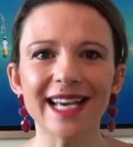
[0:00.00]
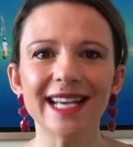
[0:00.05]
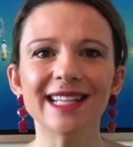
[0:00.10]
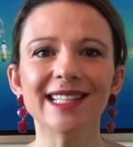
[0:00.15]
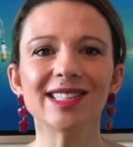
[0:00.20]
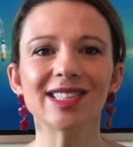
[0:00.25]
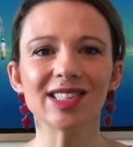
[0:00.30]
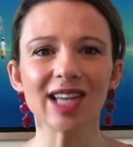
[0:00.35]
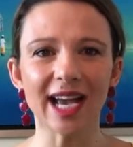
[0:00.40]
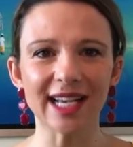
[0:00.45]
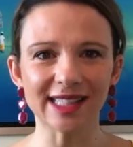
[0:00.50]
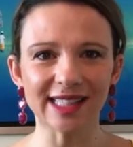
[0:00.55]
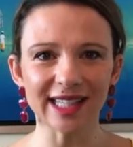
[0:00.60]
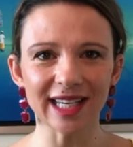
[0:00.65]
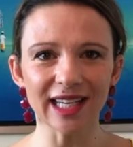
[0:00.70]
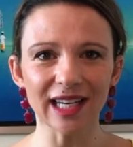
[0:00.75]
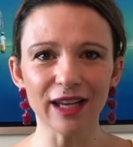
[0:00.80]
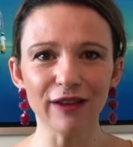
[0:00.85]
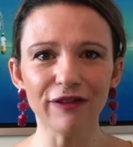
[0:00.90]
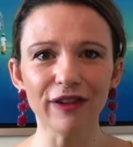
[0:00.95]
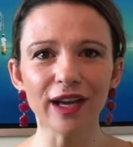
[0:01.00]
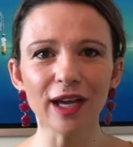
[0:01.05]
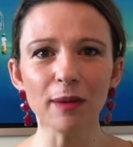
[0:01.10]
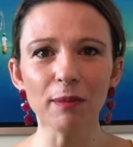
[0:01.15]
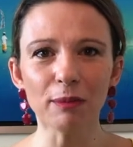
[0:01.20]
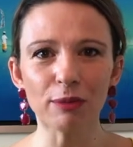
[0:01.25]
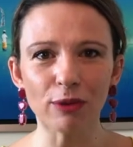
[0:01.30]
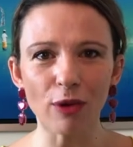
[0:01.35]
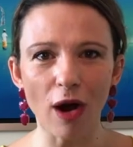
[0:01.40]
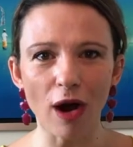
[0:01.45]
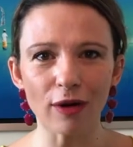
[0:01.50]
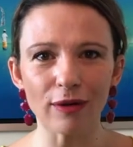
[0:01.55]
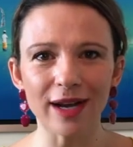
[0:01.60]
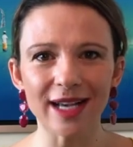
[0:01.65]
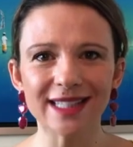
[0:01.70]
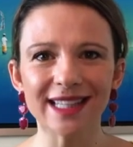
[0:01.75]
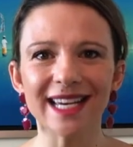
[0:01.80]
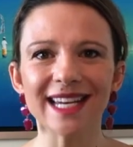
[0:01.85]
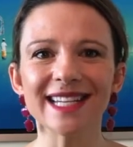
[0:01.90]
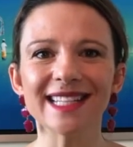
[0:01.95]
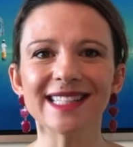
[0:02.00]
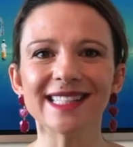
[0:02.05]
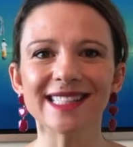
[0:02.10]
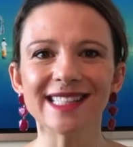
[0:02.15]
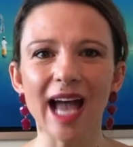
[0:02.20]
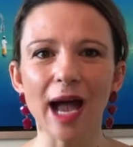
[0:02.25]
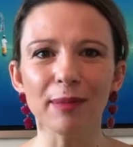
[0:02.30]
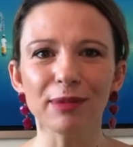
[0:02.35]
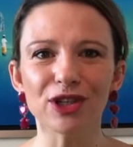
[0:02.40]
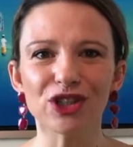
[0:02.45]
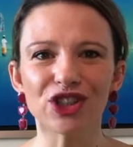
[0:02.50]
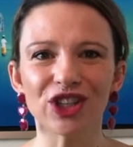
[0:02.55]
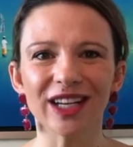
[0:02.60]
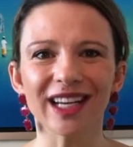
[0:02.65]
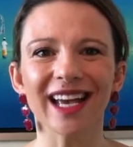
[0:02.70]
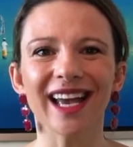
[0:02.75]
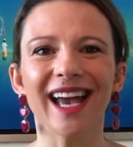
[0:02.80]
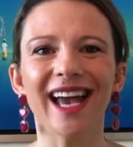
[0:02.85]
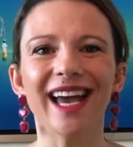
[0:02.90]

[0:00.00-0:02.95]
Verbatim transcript: cite significant progress in establishing